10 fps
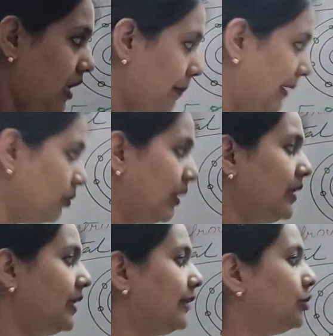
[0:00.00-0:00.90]
But one
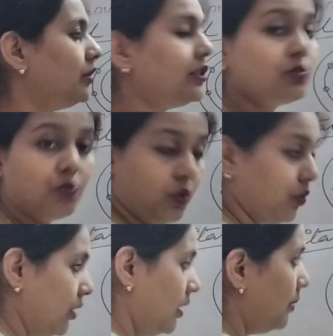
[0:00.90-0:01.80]
electron is
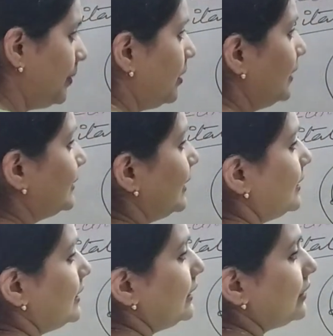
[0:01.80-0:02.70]
more because there
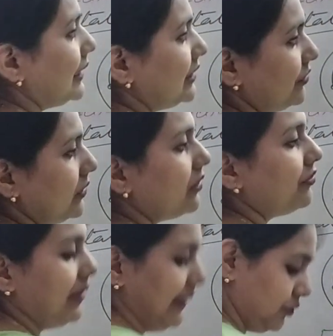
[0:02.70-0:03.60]
is a transfer of
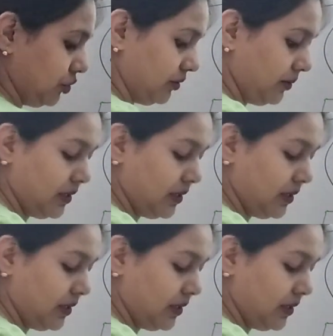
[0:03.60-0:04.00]
electron.